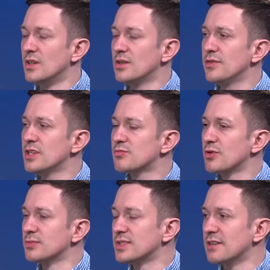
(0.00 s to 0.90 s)
First
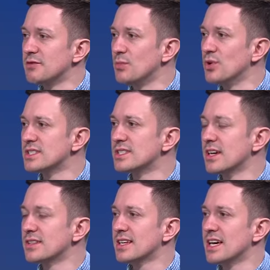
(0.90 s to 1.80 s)
problem David Moyes is
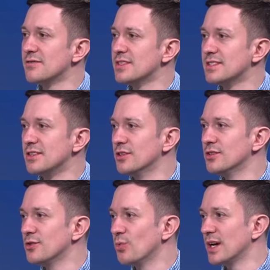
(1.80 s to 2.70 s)
going to have is the
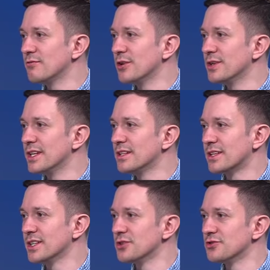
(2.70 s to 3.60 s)
Wayne Rooney
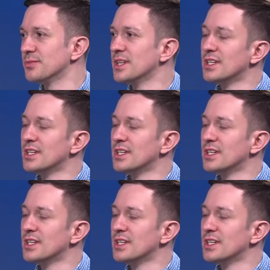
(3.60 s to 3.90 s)
conundrum.